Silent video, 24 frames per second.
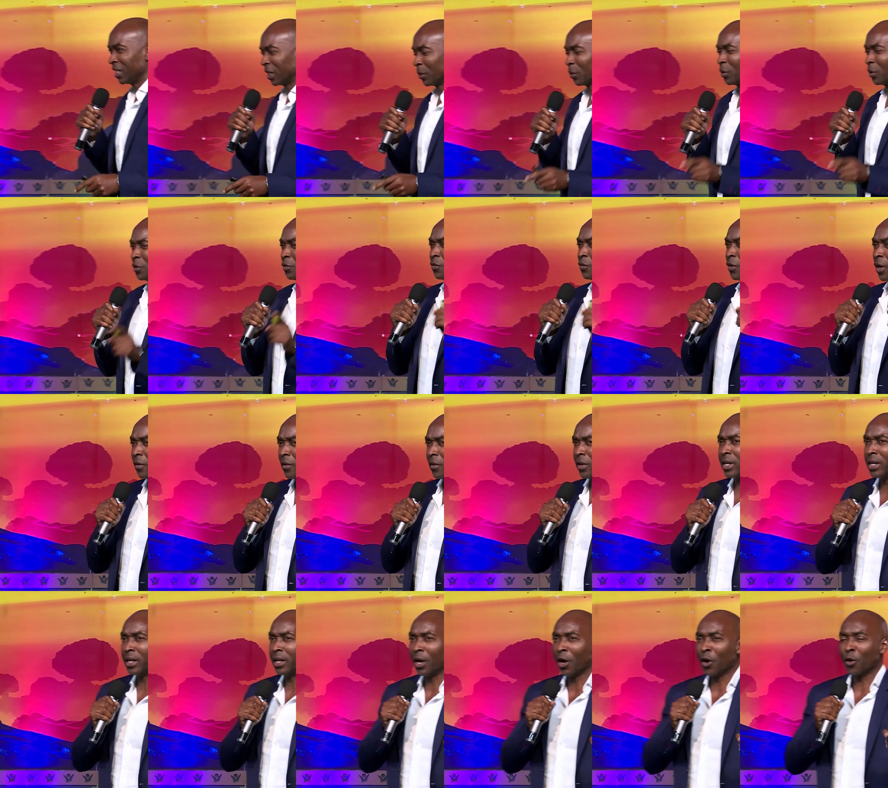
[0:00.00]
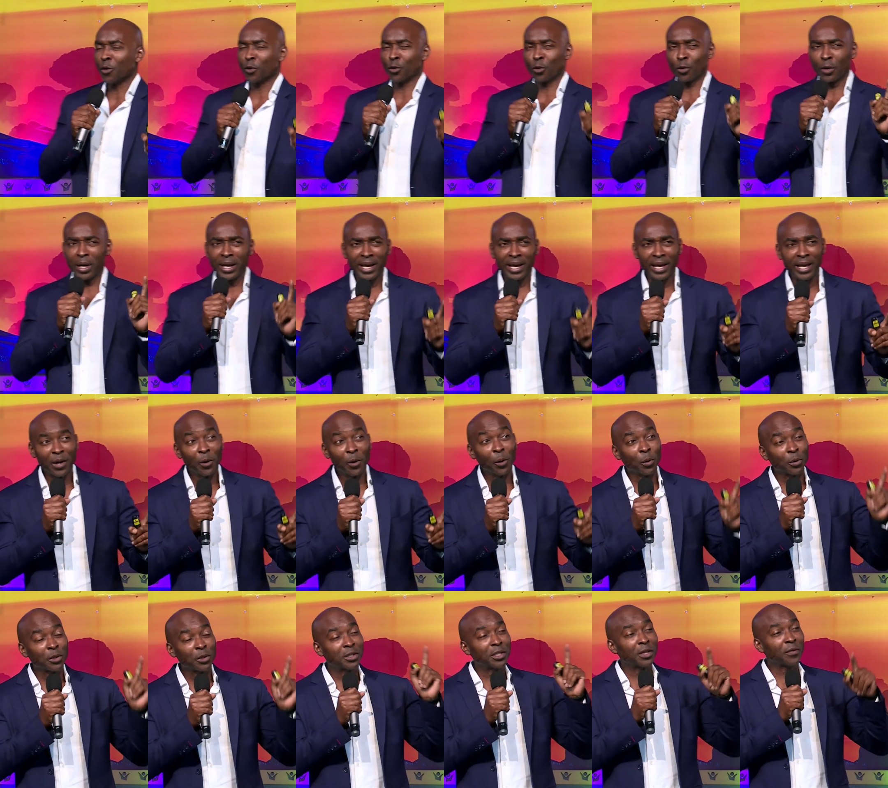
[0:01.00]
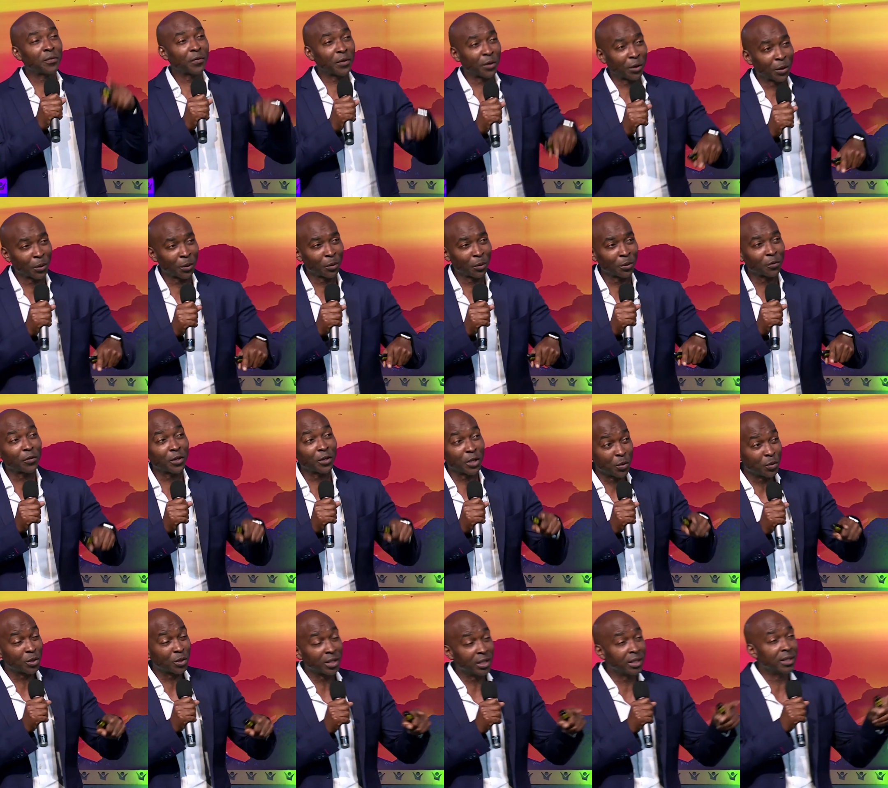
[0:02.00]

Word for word: it was very rare or difficult for you to